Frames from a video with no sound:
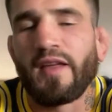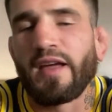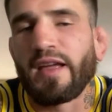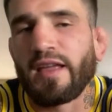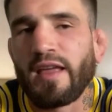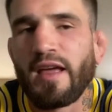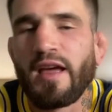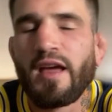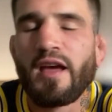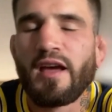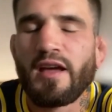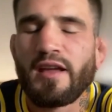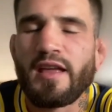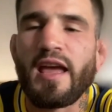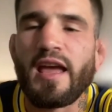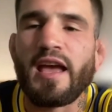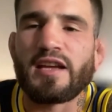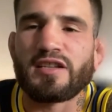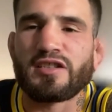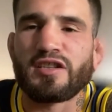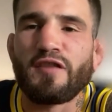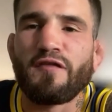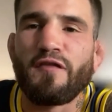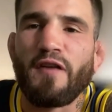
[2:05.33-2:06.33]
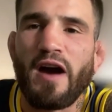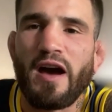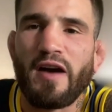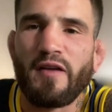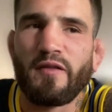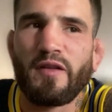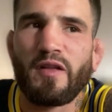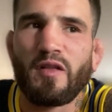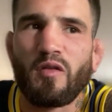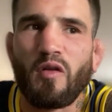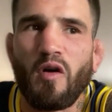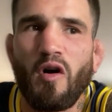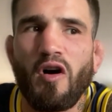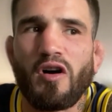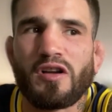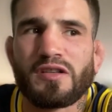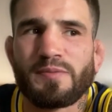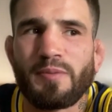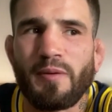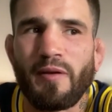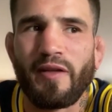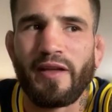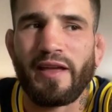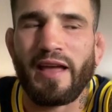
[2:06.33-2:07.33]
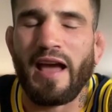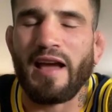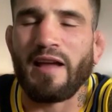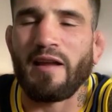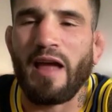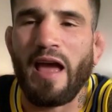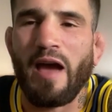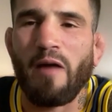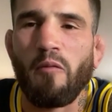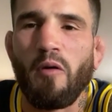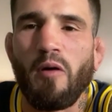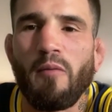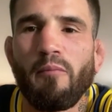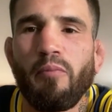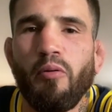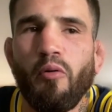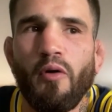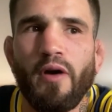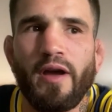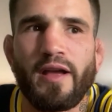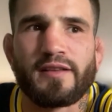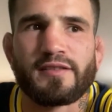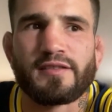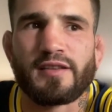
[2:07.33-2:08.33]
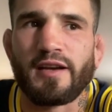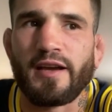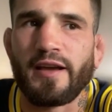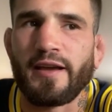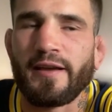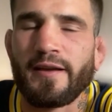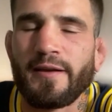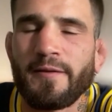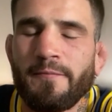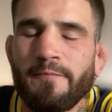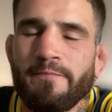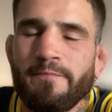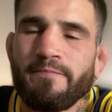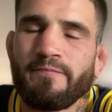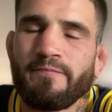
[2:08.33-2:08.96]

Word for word: Like, yeah, she finally lost, but, like, at, at one point, it's like,